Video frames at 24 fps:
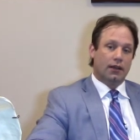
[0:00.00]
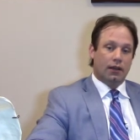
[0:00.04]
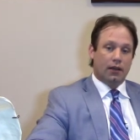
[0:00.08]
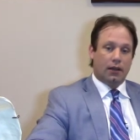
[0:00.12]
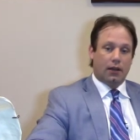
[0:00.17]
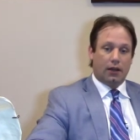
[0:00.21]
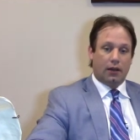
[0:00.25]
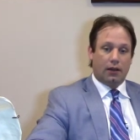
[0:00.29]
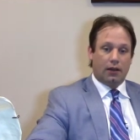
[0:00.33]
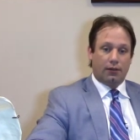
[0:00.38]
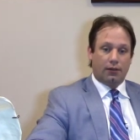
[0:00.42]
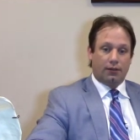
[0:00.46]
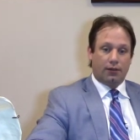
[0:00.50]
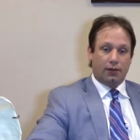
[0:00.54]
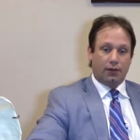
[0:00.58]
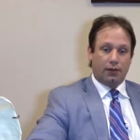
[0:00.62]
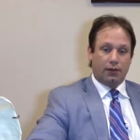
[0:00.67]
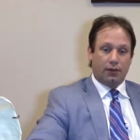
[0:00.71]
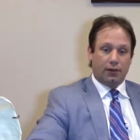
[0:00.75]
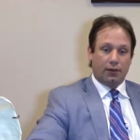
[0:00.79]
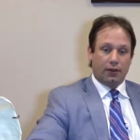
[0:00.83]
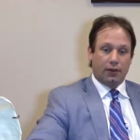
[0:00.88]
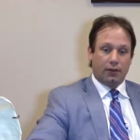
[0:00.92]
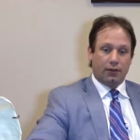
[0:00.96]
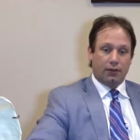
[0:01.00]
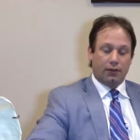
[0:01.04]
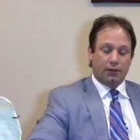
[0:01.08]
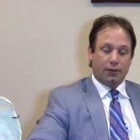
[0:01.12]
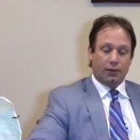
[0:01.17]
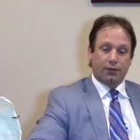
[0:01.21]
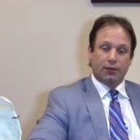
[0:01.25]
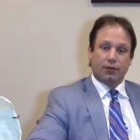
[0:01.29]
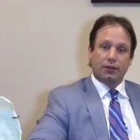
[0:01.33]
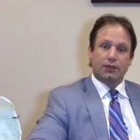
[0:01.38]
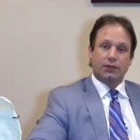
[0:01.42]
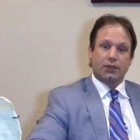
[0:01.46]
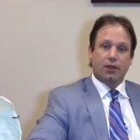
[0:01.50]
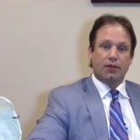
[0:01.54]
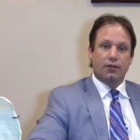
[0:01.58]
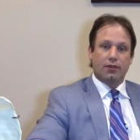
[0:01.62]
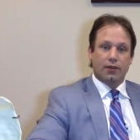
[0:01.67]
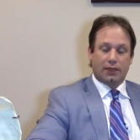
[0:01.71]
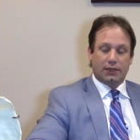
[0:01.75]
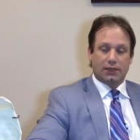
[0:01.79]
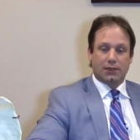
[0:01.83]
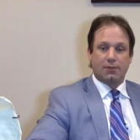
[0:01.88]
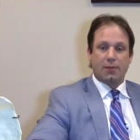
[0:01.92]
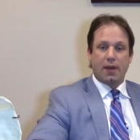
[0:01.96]
Uh, for and we really started to
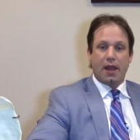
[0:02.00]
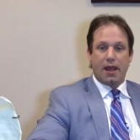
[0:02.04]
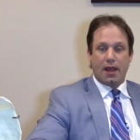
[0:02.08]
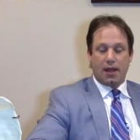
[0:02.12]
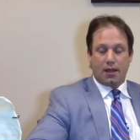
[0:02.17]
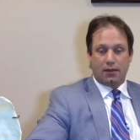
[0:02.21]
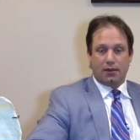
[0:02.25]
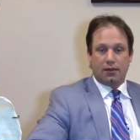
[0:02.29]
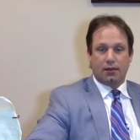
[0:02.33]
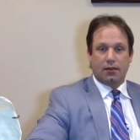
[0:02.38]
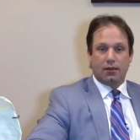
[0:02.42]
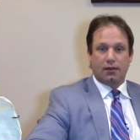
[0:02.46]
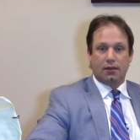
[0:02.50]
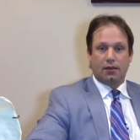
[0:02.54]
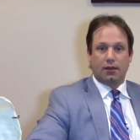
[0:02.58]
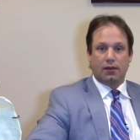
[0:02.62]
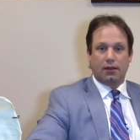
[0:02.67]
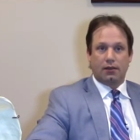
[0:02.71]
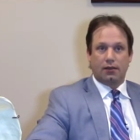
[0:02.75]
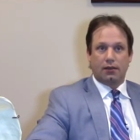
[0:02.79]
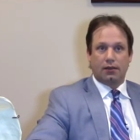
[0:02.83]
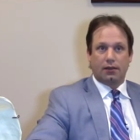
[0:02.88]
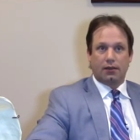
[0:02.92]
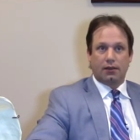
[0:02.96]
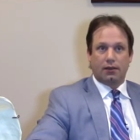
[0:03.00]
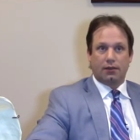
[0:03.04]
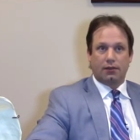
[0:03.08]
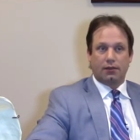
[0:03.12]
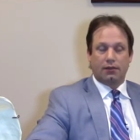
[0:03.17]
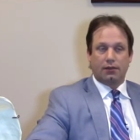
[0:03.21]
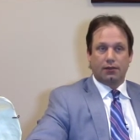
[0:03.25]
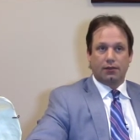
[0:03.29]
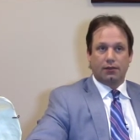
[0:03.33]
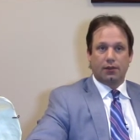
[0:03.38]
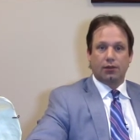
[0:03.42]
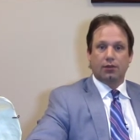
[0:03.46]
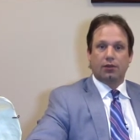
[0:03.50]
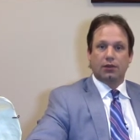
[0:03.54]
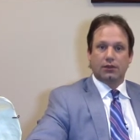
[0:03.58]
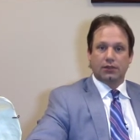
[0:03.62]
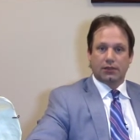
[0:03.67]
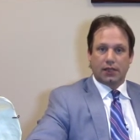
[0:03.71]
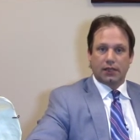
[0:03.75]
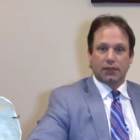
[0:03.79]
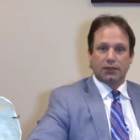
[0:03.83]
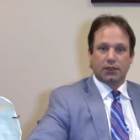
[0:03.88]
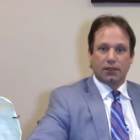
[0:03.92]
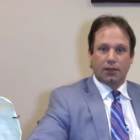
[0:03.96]
expand the, the
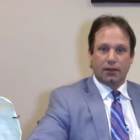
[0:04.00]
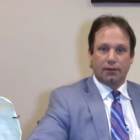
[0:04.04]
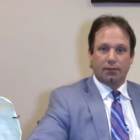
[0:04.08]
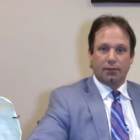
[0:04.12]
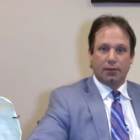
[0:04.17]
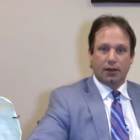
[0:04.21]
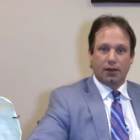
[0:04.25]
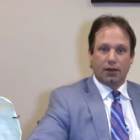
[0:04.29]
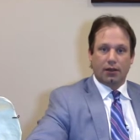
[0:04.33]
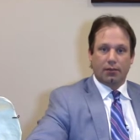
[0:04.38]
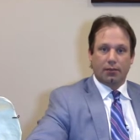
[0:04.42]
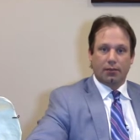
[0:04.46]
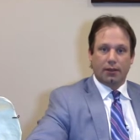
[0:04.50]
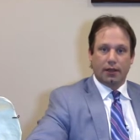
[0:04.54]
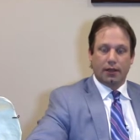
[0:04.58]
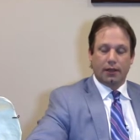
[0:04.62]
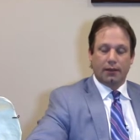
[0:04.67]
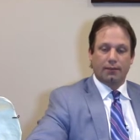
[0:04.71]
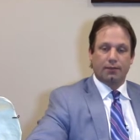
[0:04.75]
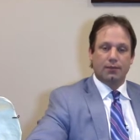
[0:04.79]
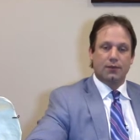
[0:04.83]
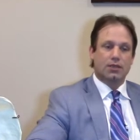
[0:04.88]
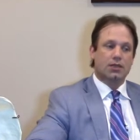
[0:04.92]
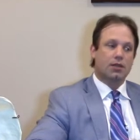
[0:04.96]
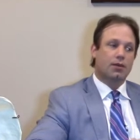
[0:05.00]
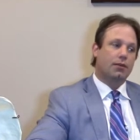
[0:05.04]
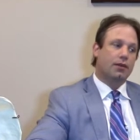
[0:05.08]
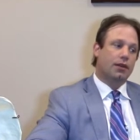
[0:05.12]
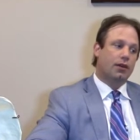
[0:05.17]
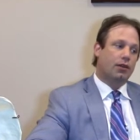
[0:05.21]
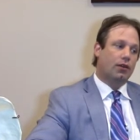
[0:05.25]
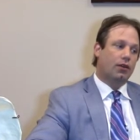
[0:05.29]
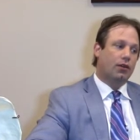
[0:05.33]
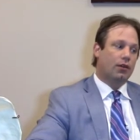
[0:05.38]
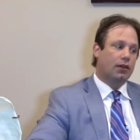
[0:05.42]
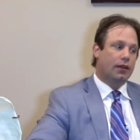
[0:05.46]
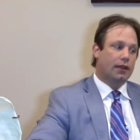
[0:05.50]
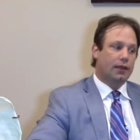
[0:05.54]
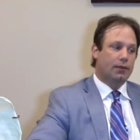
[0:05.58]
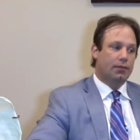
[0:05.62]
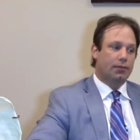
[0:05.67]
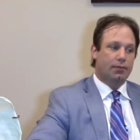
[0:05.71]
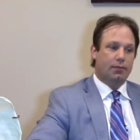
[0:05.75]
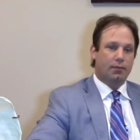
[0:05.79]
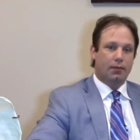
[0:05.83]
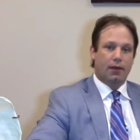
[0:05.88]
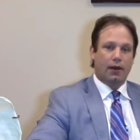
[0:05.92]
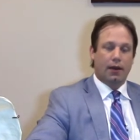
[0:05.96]
utilization of PRP. Some of the early
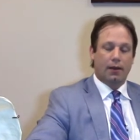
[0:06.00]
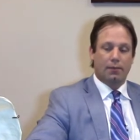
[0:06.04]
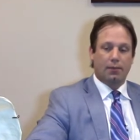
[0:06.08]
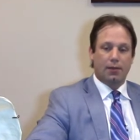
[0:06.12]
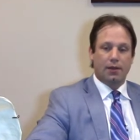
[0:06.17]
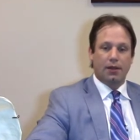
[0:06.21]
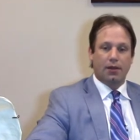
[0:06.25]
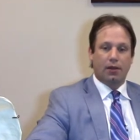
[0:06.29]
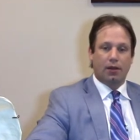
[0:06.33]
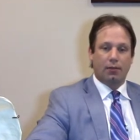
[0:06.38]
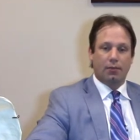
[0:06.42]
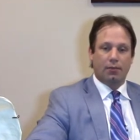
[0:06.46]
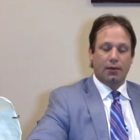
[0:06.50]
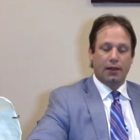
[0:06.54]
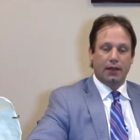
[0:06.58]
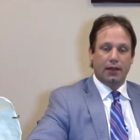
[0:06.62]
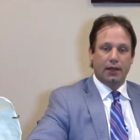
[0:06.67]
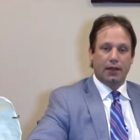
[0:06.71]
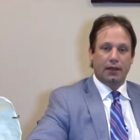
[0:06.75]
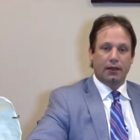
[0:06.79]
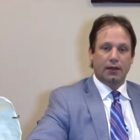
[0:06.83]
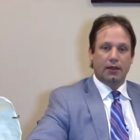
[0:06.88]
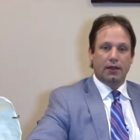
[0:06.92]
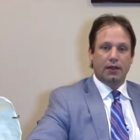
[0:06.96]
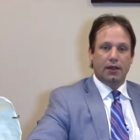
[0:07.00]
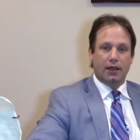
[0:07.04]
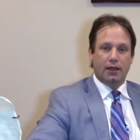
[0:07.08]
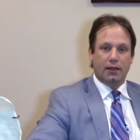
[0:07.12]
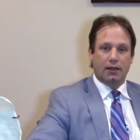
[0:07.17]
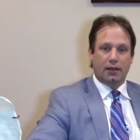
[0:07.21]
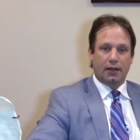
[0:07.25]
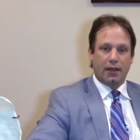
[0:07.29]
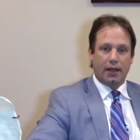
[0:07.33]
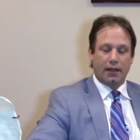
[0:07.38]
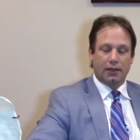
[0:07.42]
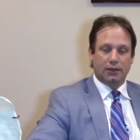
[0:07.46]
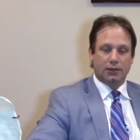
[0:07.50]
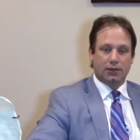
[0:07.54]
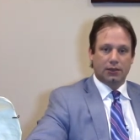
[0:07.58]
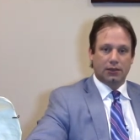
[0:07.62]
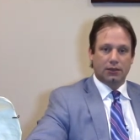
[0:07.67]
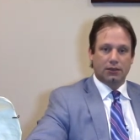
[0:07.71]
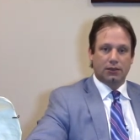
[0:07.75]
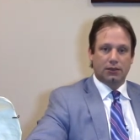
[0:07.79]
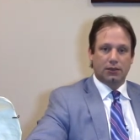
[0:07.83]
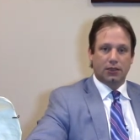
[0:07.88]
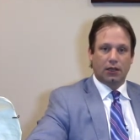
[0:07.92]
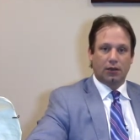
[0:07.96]
uh, PRP
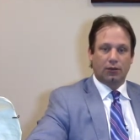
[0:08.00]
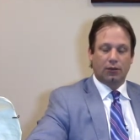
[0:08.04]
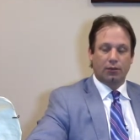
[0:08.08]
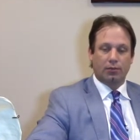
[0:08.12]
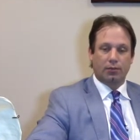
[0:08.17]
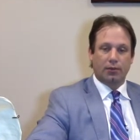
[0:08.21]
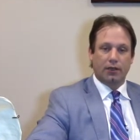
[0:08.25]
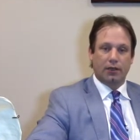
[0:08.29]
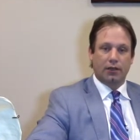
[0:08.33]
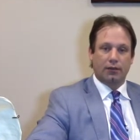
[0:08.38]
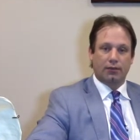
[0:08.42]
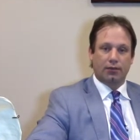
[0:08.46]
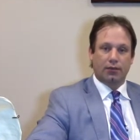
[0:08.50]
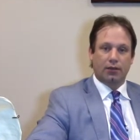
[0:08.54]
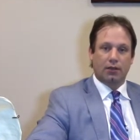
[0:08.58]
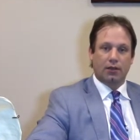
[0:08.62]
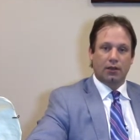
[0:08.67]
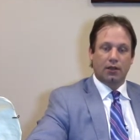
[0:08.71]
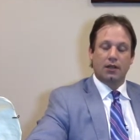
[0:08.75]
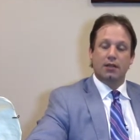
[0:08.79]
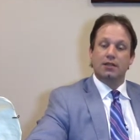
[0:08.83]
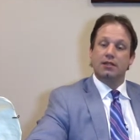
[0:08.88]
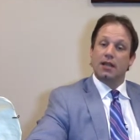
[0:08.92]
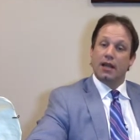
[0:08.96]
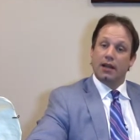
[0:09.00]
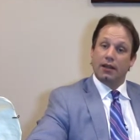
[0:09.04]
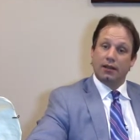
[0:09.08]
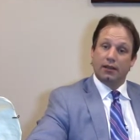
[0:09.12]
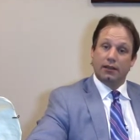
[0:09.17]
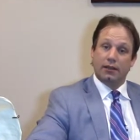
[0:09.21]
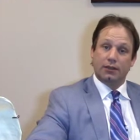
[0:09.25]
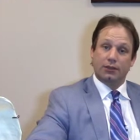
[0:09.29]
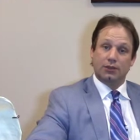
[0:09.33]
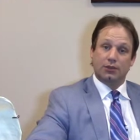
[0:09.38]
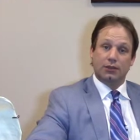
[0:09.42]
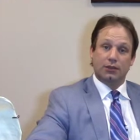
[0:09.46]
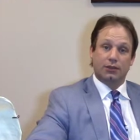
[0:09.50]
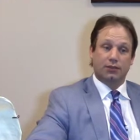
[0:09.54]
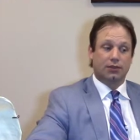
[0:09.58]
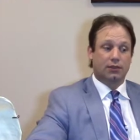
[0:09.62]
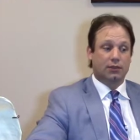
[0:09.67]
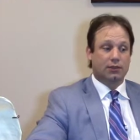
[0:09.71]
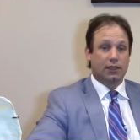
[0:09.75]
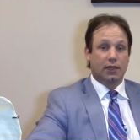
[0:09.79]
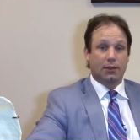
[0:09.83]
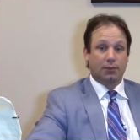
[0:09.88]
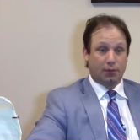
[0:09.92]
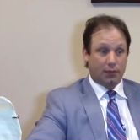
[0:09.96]
indications uh, would be for tendon injuries. For
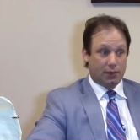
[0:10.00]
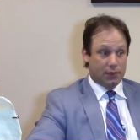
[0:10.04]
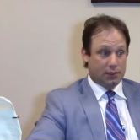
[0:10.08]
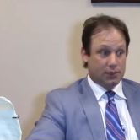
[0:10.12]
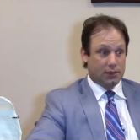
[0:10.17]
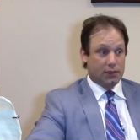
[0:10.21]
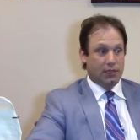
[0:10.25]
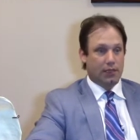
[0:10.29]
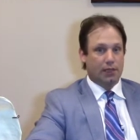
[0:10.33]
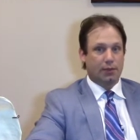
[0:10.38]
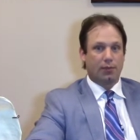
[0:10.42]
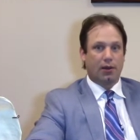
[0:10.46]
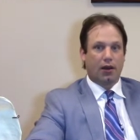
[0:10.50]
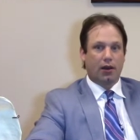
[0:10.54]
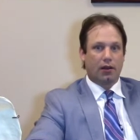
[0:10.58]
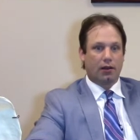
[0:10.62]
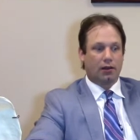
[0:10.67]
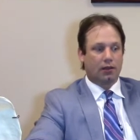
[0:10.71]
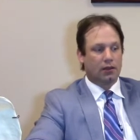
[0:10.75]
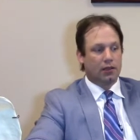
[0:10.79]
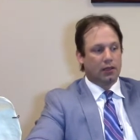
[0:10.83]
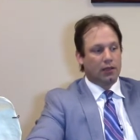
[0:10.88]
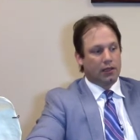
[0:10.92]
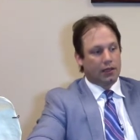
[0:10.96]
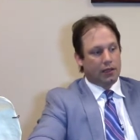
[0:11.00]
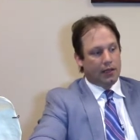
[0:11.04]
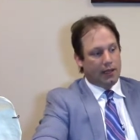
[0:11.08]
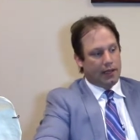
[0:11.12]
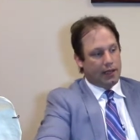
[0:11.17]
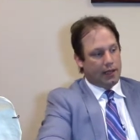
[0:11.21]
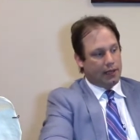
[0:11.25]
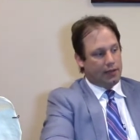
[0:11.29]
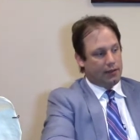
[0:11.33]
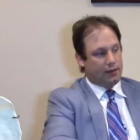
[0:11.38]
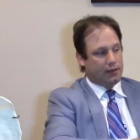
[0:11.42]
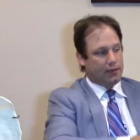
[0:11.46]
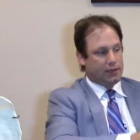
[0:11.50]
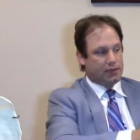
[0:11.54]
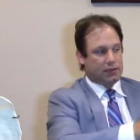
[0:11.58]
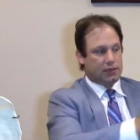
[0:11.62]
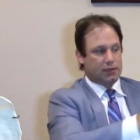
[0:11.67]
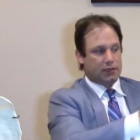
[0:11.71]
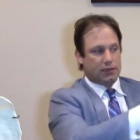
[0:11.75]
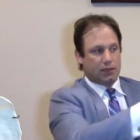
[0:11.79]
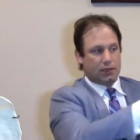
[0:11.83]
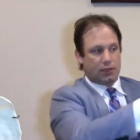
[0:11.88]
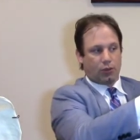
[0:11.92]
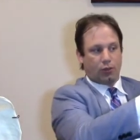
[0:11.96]
example, this is a knee model, and this
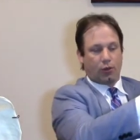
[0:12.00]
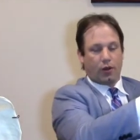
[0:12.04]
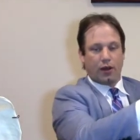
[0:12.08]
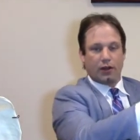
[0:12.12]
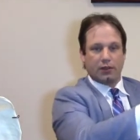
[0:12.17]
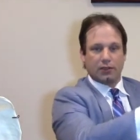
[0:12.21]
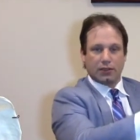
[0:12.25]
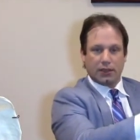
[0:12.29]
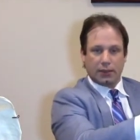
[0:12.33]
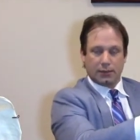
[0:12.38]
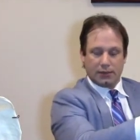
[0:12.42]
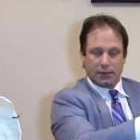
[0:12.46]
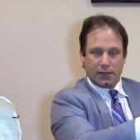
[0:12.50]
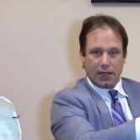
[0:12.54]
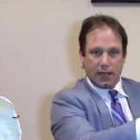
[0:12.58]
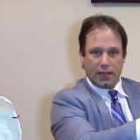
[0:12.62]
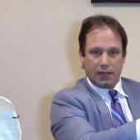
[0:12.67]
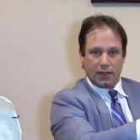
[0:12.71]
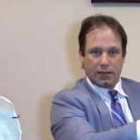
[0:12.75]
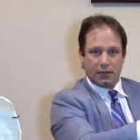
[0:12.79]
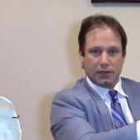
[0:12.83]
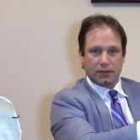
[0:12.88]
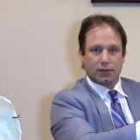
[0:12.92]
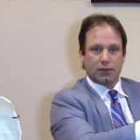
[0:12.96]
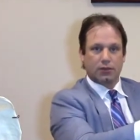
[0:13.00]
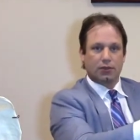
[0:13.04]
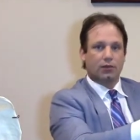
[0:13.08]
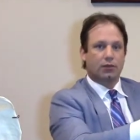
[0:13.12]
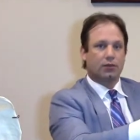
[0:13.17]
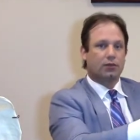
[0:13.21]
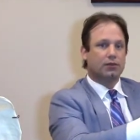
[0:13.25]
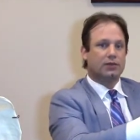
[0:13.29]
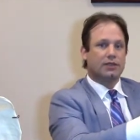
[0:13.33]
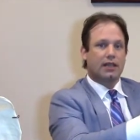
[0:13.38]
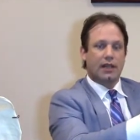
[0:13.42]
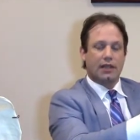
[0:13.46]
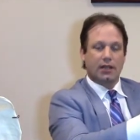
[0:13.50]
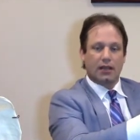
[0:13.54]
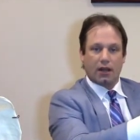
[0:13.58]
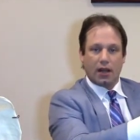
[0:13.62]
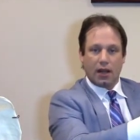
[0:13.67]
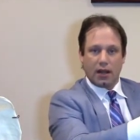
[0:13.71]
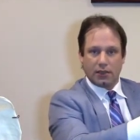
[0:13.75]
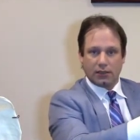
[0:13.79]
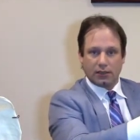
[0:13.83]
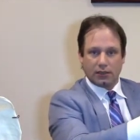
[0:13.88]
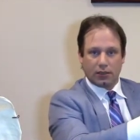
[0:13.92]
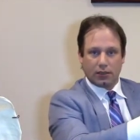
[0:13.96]
is the quadriceps tendon, so
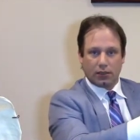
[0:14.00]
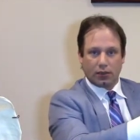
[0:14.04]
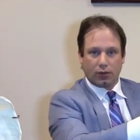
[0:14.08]
tendonitis of the